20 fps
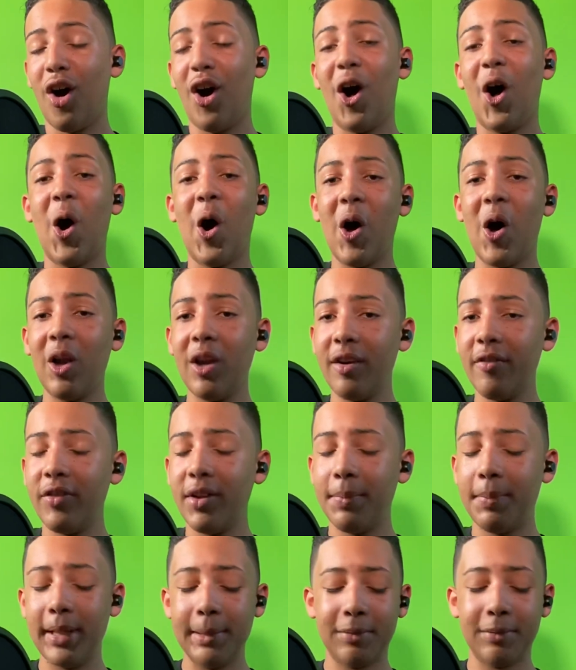All of the
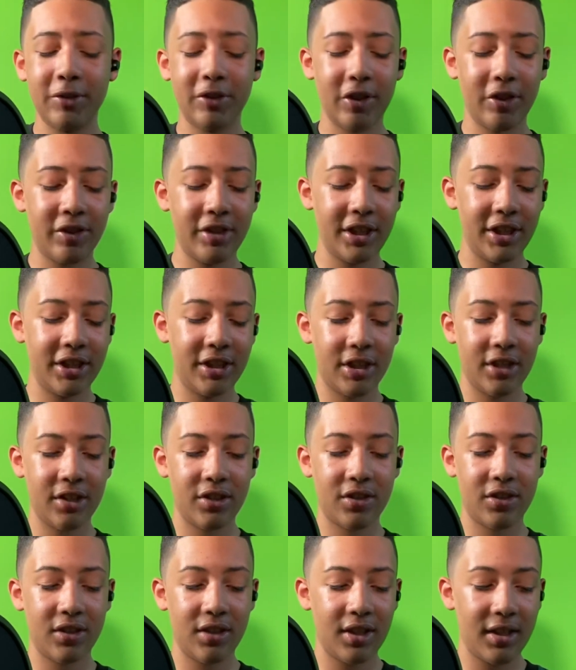people's
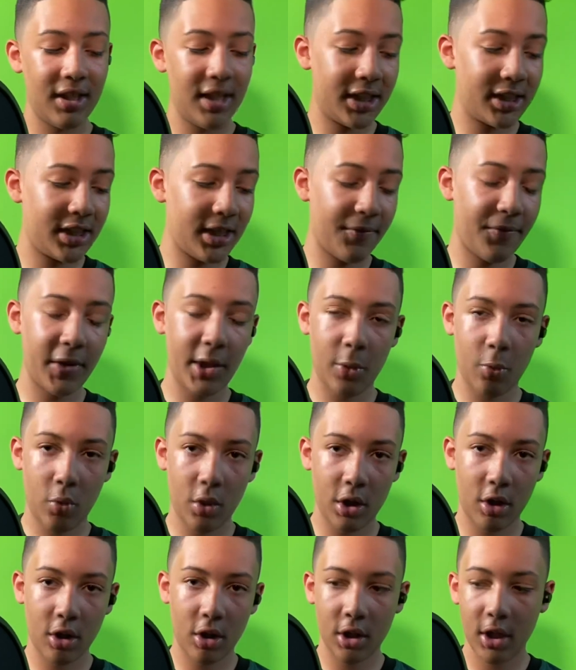auditions, except for that
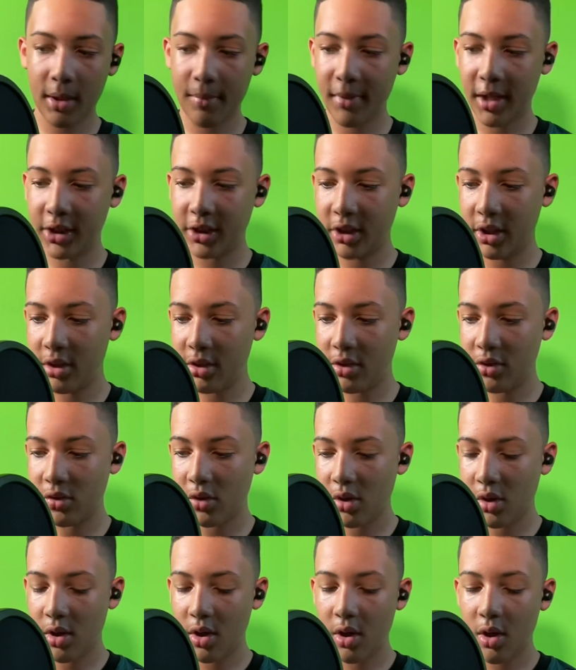one girl I mentioned,
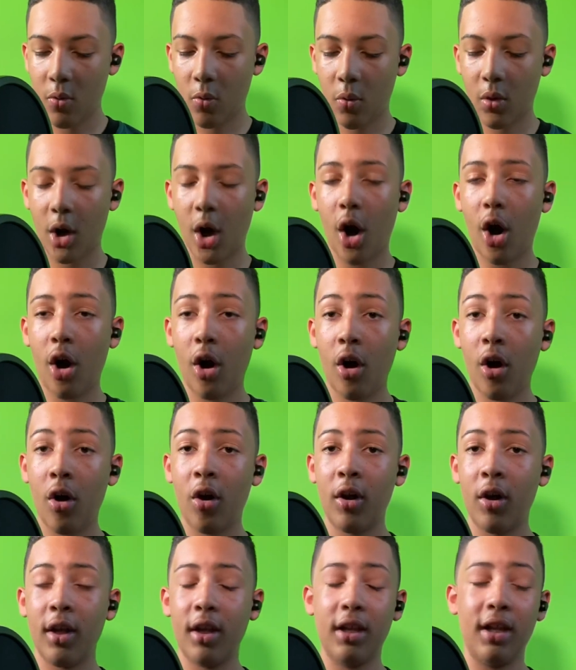were
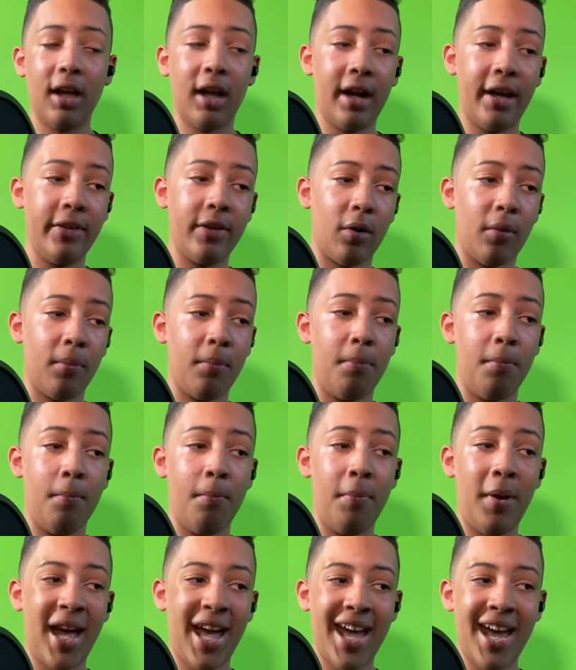all either
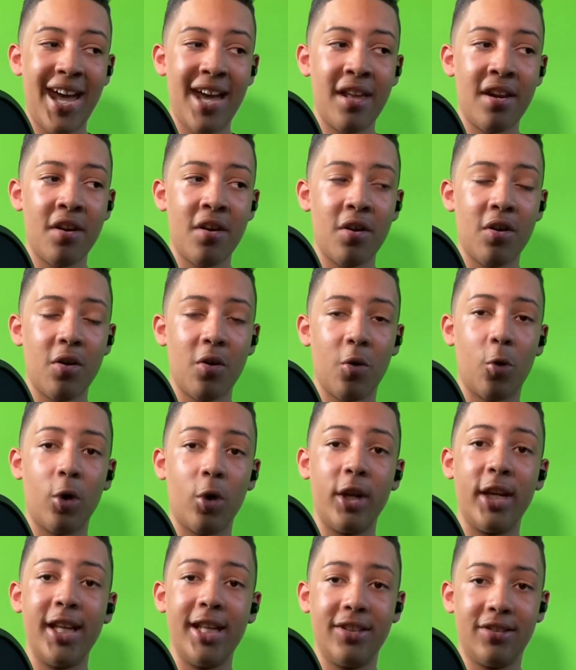bad or
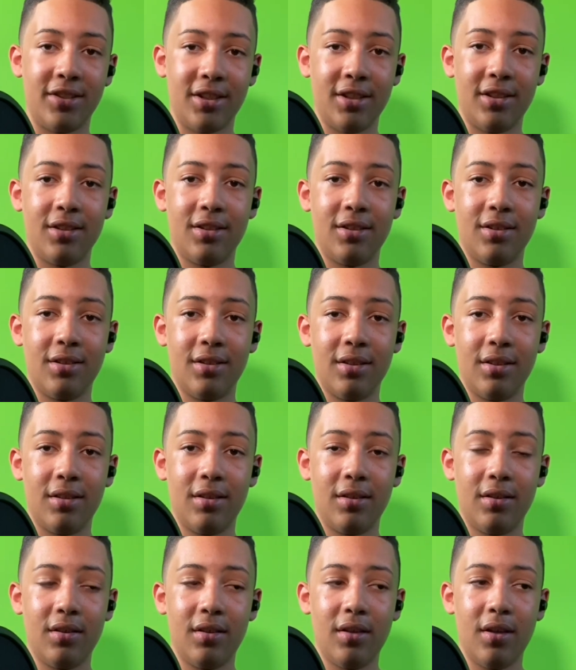decent.
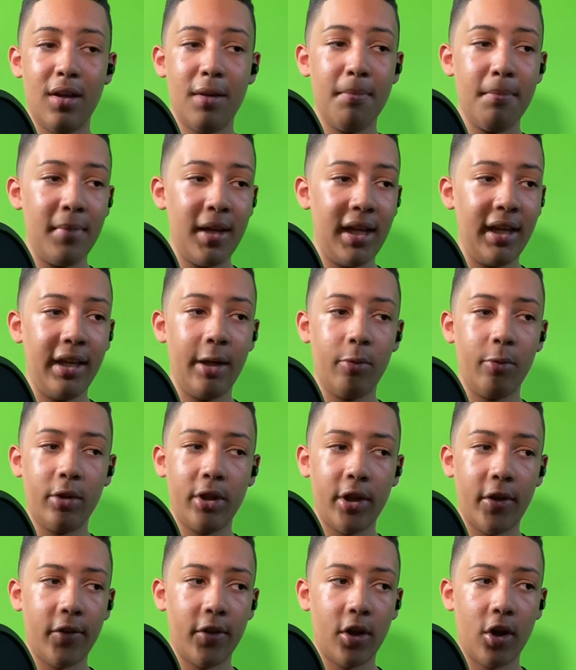Me and that one
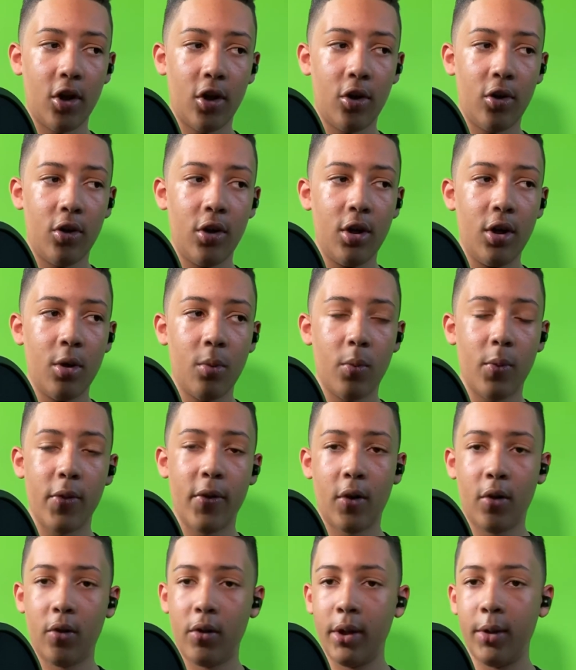other girl were the
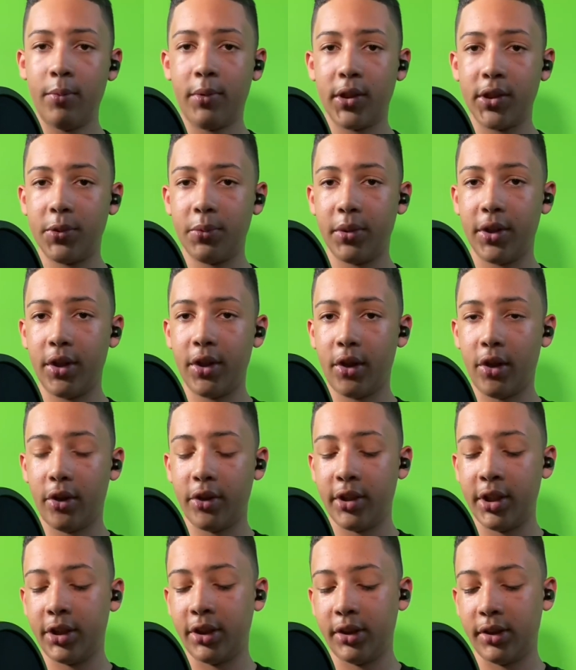only ones with good
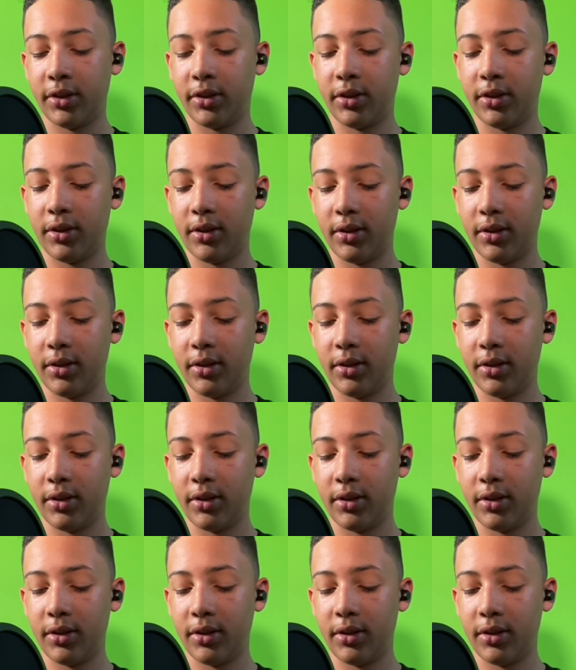auditions.